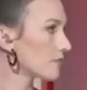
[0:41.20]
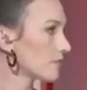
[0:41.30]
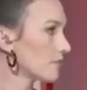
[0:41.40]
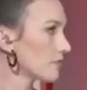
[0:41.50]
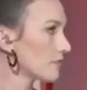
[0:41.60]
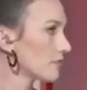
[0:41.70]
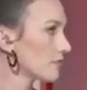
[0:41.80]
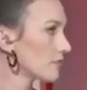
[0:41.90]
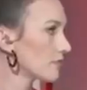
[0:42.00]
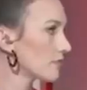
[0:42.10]

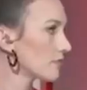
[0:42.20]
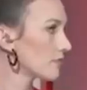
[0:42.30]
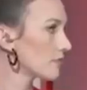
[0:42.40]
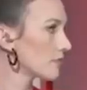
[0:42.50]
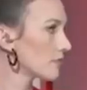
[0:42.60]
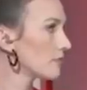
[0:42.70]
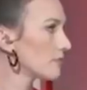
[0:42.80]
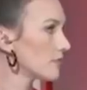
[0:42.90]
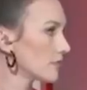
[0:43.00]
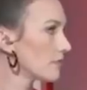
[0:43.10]

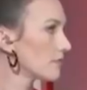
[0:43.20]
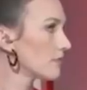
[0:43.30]
(silent)